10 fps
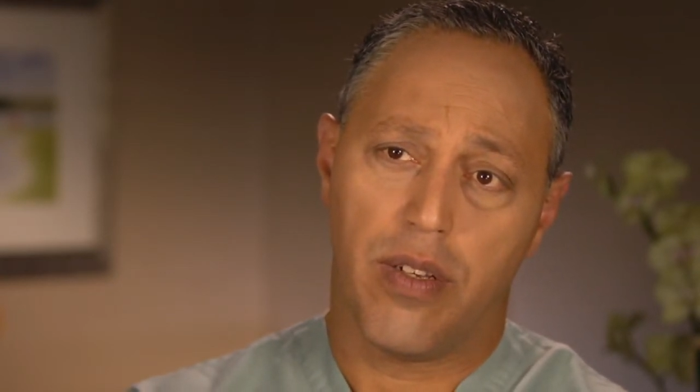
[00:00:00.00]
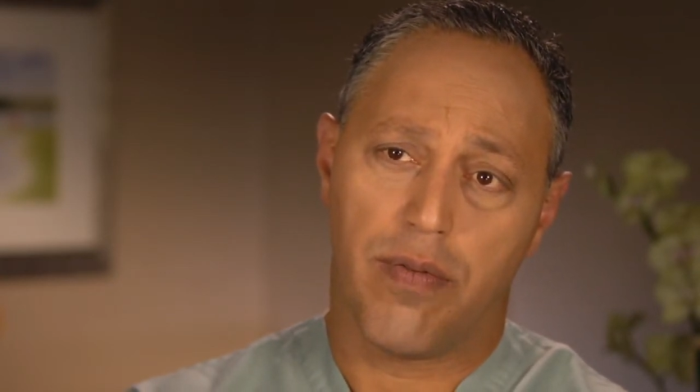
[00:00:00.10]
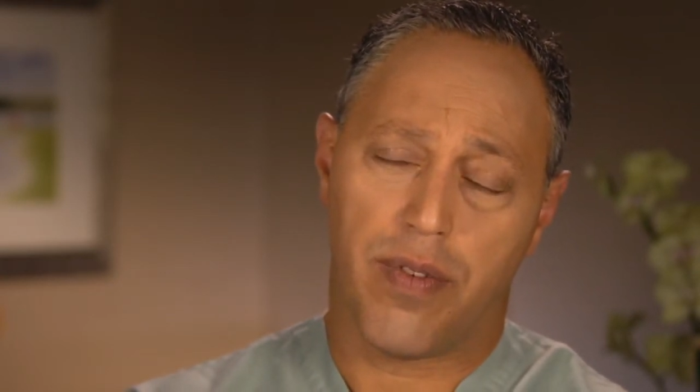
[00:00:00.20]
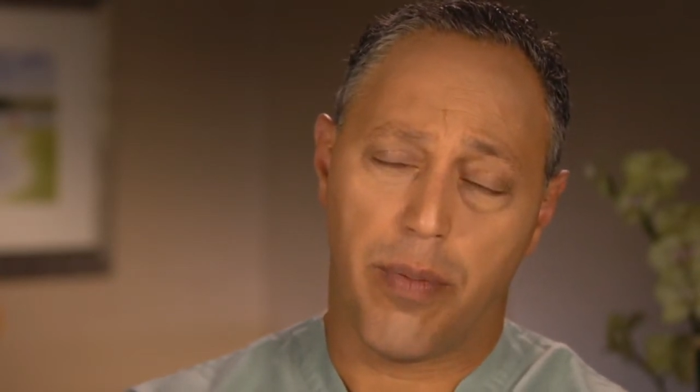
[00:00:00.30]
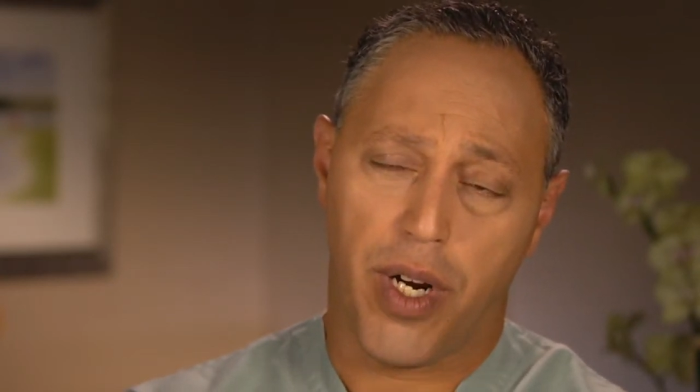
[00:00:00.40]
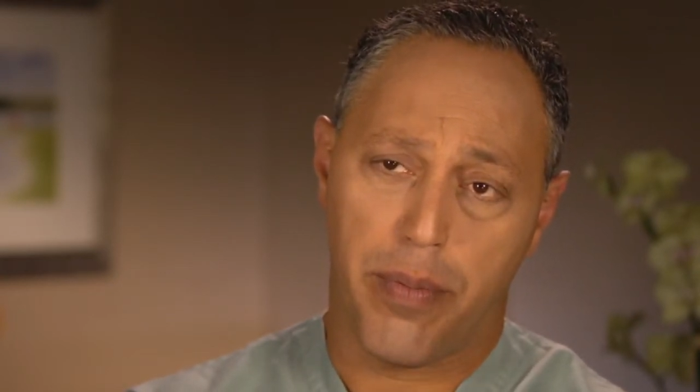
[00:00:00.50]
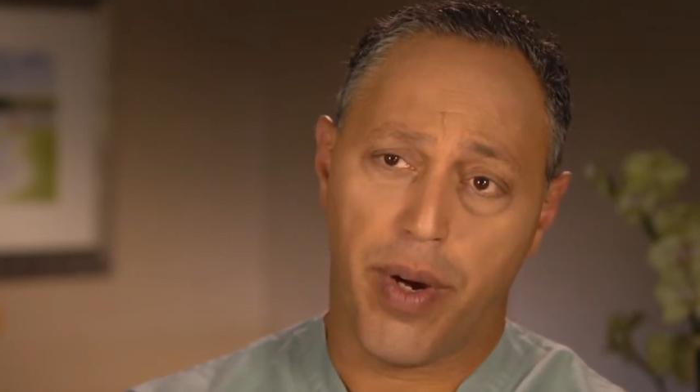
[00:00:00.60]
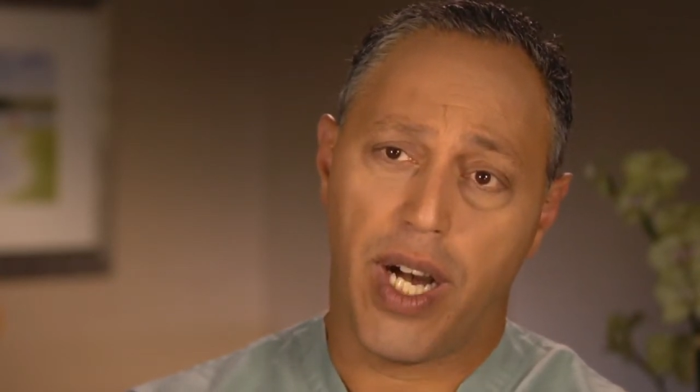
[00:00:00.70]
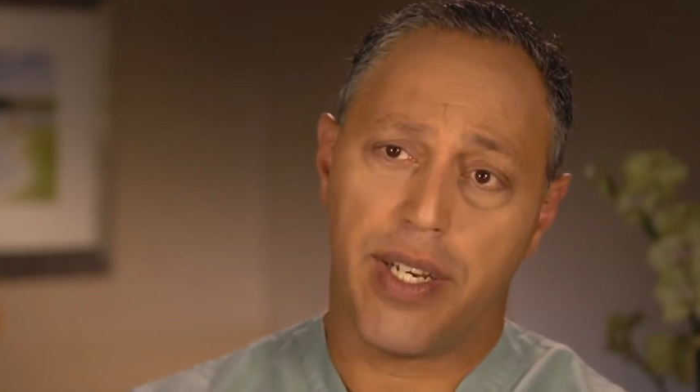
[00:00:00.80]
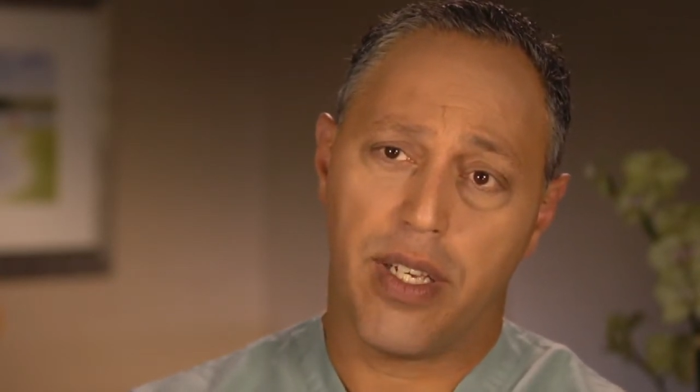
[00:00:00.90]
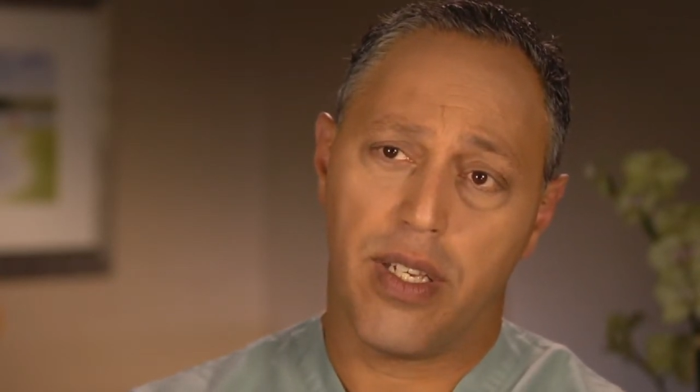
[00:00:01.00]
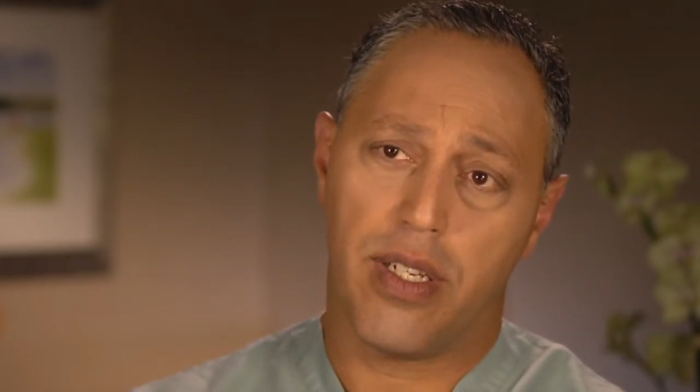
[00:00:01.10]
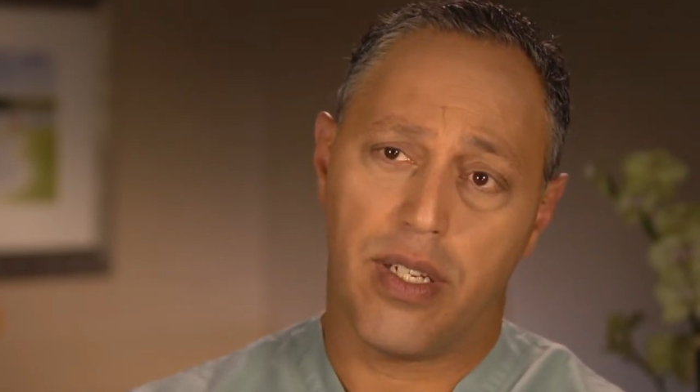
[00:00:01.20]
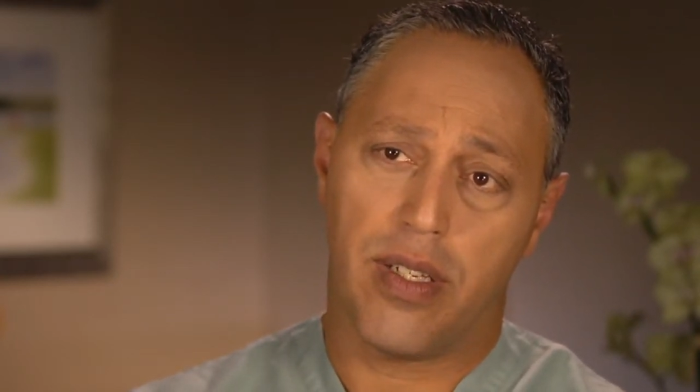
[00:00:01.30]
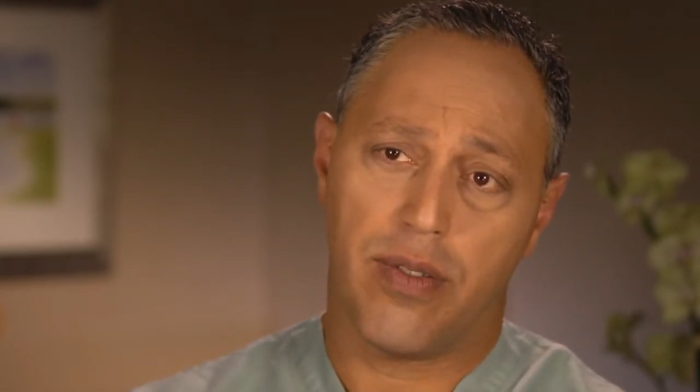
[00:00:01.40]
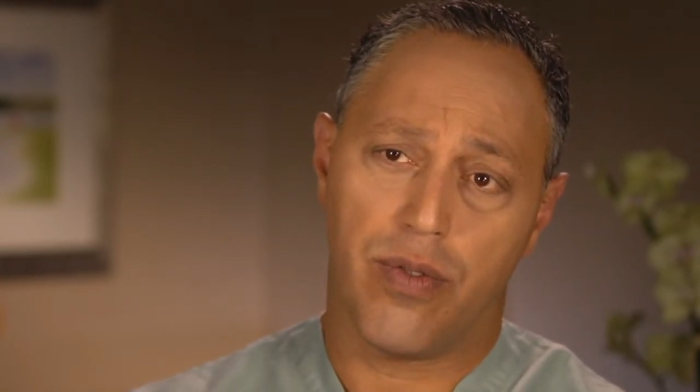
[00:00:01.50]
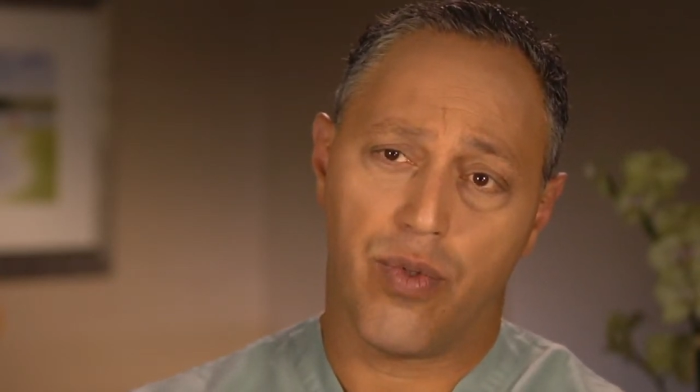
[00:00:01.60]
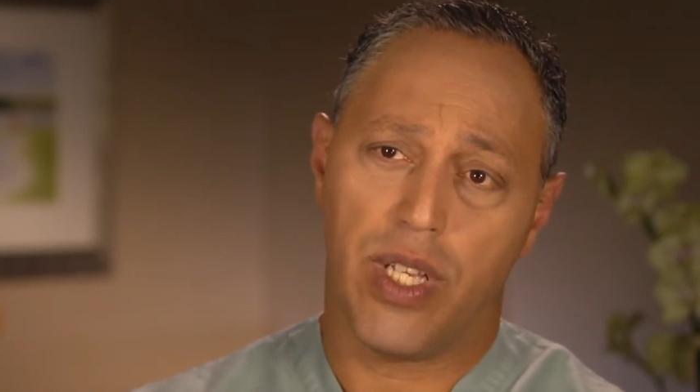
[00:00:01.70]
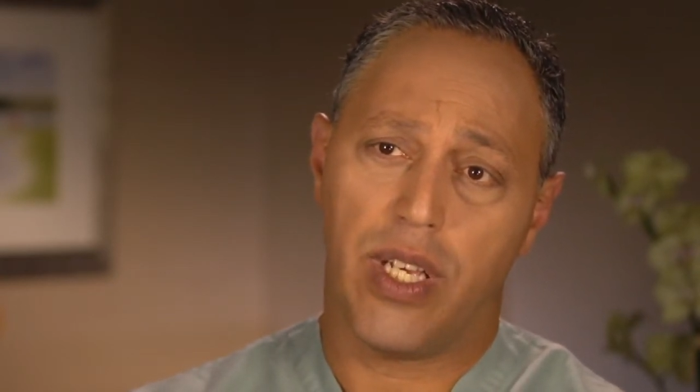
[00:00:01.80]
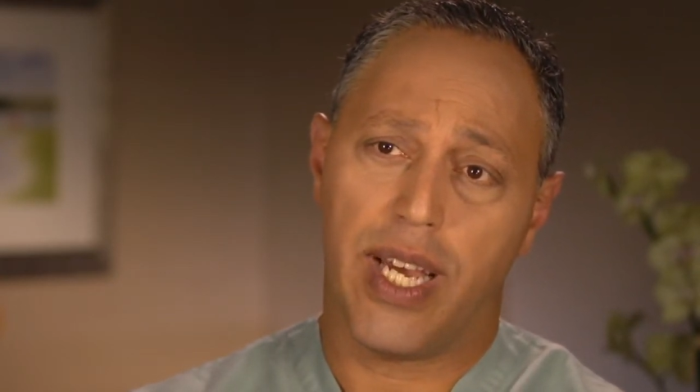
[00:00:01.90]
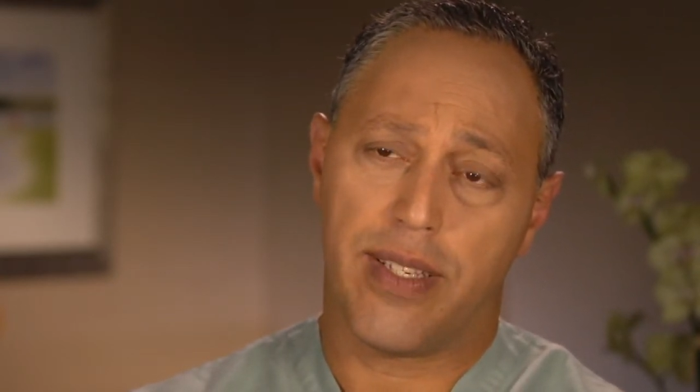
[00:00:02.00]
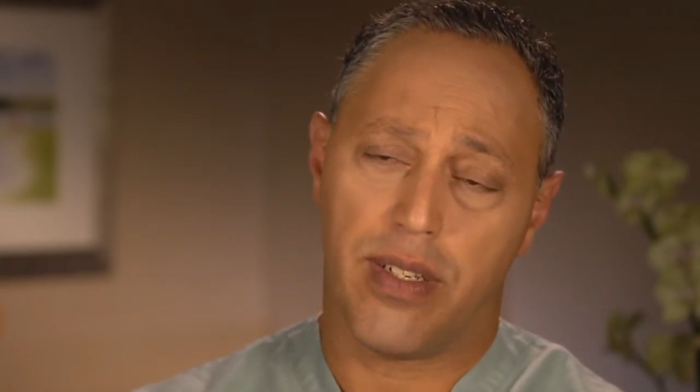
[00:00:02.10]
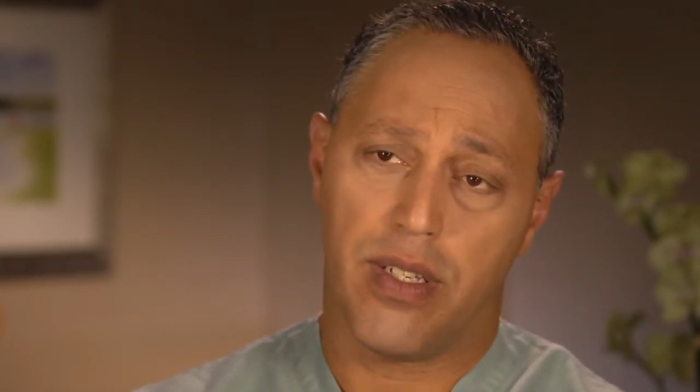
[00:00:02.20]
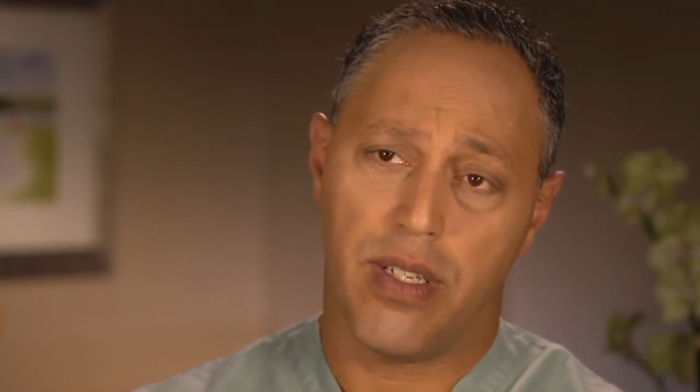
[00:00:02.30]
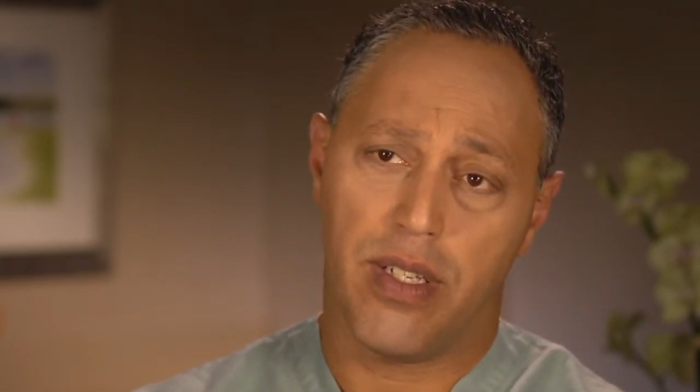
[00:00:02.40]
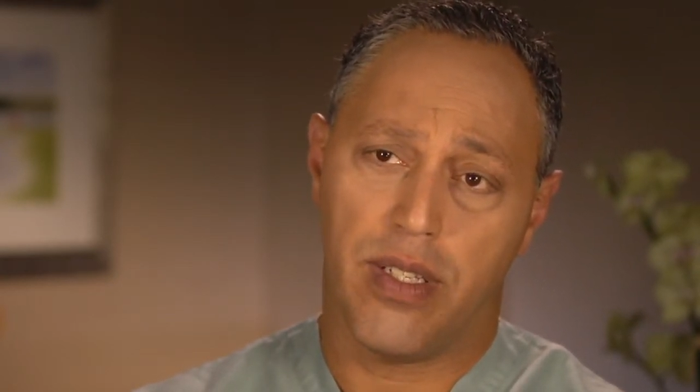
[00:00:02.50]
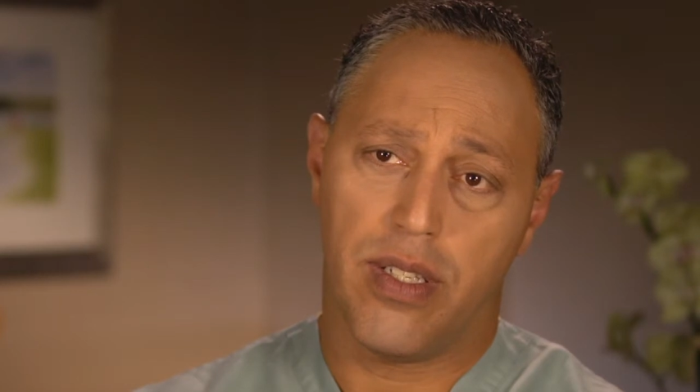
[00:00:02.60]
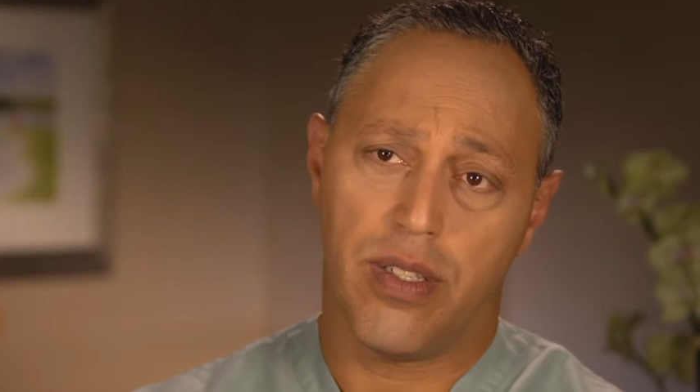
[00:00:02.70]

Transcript: from our body uh, really has a, a